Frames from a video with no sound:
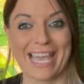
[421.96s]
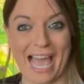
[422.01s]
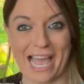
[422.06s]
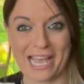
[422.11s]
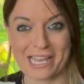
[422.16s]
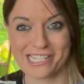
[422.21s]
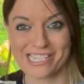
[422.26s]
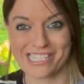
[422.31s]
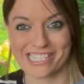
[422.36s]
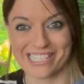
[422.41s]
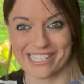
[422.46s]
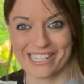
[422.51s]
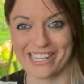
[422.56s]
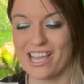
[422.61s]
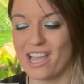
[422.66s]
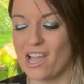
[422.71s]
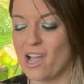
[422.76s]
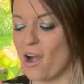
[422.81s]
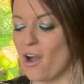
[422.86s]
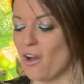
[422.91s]
action
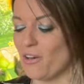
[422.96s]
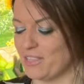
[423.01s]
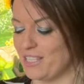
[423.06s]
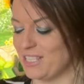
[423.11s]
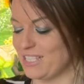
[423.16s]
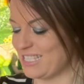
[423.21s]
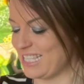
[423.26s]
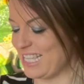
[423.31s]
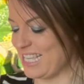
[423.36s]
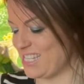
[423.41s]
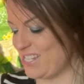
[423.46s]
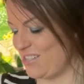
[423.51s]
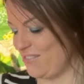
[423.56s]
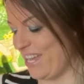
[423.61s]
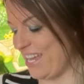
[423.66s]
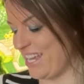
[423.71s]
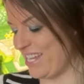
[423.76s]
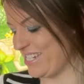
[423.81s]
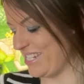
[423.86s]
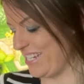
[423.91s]
on this
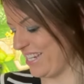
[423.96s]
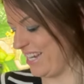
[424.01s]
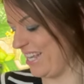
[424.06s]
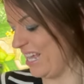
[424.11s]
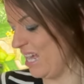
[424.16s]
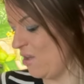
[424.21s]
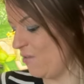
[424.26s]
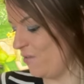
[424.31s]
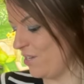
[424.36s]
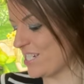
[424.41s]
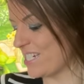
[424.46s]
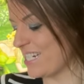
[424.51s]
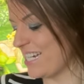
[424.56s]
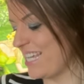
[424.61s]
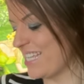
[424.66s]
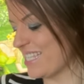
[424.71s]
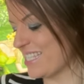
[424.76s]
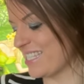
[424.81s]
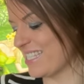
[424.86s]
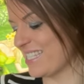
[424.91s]
situation, which
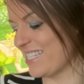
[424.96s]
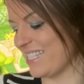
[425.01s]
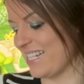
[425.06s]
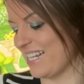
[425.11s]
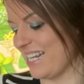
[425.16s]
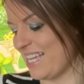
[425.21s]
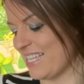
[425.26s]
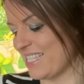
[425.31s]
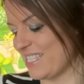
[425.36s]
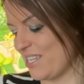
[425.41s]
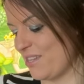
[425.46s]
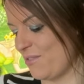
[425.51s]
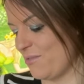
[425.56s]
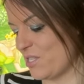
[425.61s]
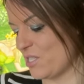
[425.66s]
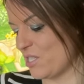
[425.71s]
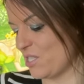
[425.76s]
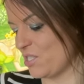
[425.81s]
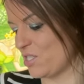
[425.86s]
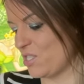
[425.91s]
leads us to the last two,
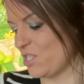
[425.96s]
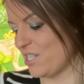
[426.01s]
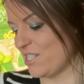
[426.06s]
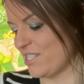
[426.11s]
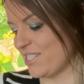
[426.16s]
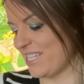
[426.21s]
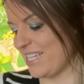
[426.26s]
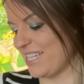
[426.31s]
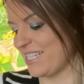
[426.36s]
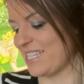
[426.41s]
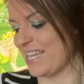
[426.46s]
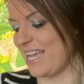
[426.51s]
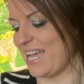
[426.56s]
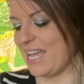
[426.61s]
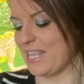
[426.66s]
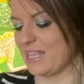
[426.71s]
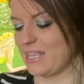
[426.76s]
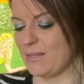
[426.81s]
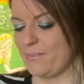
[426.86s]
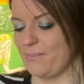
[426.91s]
which is Justice
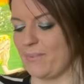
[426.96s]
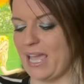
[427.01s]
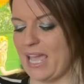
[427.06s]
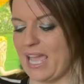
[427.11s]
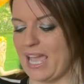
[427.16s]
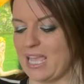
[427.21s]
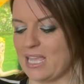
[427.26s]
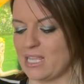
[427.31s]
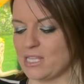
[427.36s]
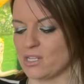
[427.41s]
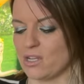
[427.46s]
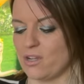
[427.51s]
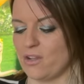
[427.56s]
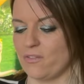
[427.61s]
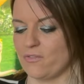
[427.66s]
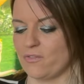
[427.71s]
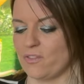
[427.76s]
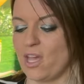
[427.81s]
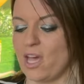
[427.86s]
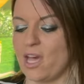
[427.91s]
and the Page
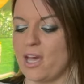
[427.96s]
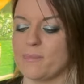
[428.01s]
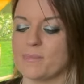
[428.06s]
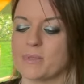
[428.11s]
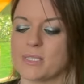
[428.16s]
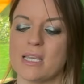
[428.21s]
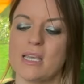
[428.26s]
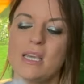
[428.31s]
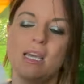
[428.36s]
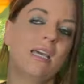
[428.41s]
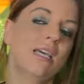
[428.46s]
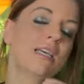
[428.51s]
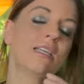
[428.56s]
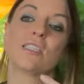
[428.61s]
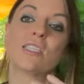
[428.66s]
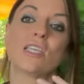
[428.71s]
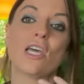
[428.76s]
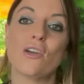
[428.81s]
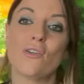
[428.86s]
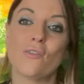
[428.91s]
of Cups.
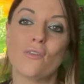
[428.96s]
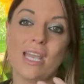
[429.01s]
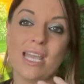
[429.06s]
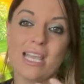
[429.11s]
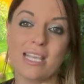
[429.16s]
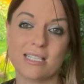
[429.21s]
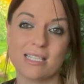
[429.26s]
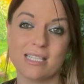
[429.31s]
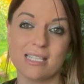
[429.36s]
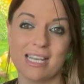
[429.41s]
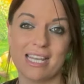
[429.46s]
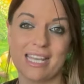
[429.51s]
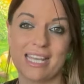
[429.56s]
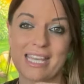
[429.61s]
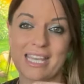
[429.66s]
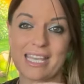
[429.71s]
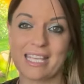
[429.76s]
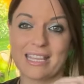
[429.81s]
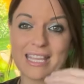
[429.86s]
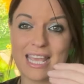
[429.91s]
So it's
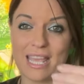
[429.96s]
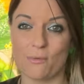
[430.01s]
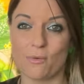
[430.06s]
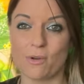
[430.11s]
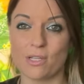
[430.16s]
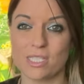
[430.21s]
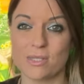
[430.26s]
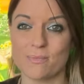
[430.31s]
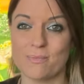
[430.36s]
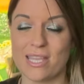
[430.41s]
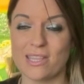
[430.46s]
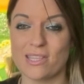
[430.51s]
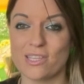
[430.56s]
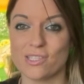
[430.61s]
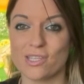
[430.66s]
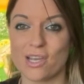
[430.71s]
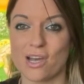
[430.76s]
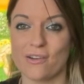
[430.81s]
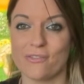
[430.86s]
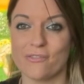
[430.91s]
like they want to make
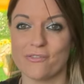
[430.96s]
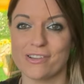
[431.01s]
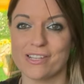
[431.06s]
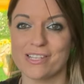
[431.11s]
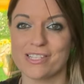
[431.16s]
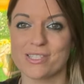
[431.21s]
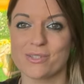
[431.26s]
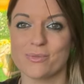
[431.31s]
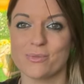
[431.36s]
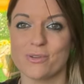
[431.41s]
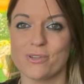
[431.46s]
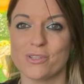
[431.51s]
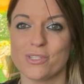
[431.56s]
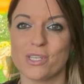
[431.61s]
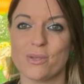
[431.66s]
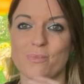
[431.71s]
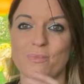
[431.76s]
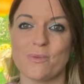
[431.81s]
these offerings towards you,